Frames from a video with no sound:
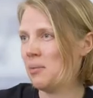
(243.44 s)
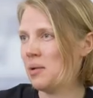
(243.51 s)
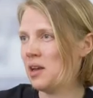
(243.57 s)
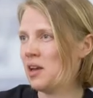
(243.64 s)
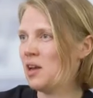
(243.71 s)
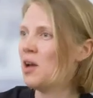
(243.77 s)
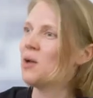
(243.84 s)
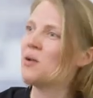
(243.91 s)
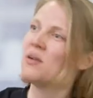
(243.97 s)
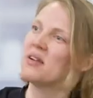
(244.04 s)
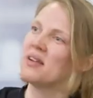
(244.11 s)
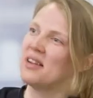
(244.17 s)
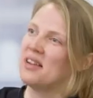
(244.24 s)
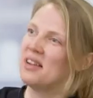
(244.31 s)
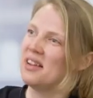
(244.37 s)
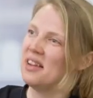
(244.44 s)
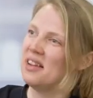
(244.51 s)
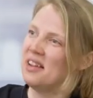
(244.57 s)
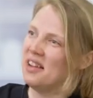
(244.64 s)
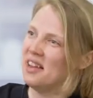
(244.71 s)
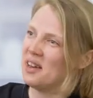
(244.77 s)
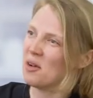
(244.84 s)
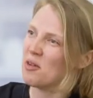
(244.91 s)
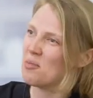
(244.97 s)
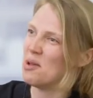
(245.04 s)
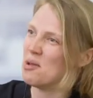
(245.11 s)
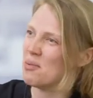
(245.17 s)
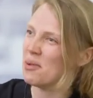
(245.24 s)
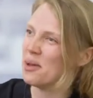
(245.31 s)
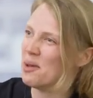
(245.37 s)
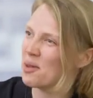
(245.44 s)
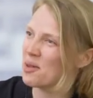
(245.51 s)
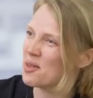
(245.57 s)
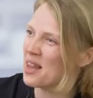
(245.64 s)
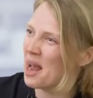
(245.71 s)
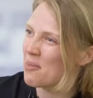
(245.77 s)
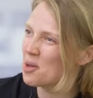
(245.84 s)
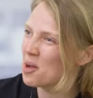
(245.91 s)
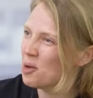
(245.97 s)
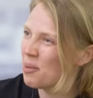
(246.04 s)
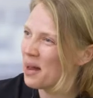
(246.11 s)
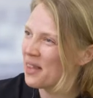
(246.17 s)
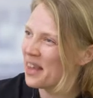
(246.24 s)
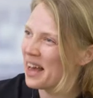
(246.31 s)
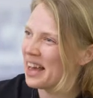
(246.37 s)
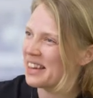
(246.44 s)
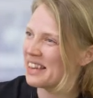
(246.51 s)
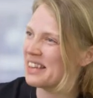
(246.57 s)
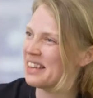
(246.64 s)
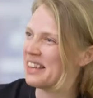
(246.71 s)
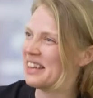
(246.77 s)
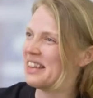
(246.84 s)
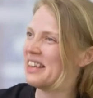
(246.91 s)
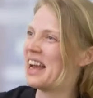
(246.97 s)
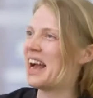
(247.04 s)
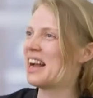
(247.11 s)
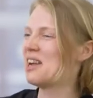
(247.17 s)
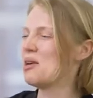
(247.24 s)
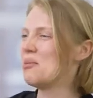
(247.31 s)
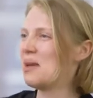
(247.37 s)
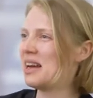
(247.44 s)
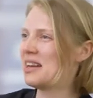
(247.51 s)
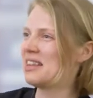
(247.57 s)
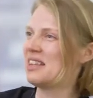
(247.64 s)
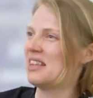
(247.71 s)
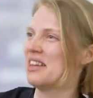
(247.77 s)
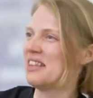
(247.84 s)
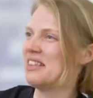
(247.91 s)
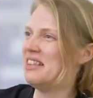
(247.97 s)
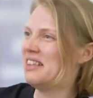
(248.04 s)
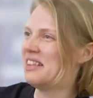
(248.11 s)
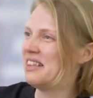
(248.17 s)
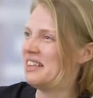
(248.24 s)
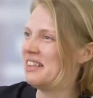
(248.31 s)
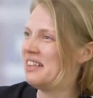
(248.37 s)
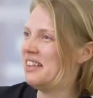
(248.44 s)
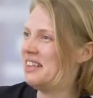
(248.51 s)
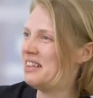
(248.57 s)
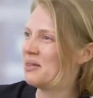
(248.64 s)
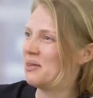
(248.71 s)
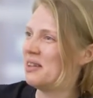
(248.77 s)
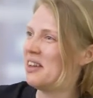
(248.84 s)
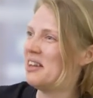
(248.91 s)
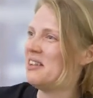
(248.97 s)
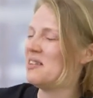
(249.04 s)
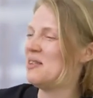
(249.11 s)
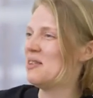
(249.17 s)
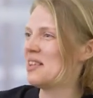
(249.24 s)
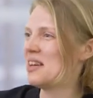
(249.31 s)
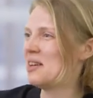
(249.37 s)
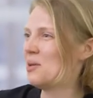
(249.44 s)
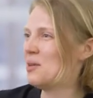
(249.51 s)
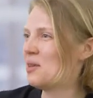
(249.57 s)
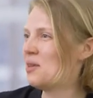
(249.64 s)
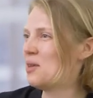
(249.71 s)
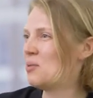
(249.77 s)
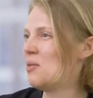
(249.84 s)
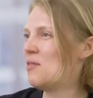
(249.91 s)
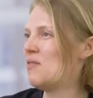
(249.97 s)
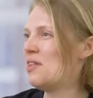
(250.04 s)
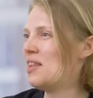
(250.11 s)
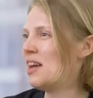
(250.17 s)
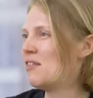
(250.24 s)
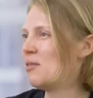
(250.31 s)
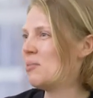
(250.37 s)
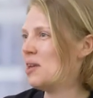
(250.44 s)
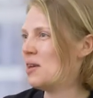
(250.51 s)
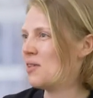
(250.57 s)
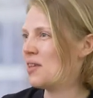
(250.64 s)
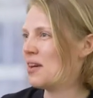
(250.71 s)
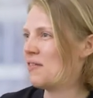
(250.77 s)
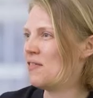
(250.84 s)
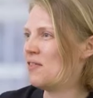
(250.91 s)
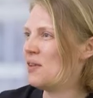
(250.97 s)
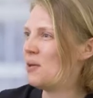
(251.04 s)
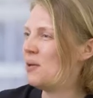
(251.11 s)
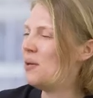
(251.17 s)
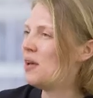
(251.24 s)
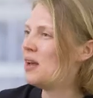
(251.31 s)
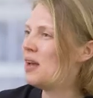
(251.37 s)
And I know a lot of people have been sceptical about that and anchor back to the 1990s or the early 2000s. We've never been of that view.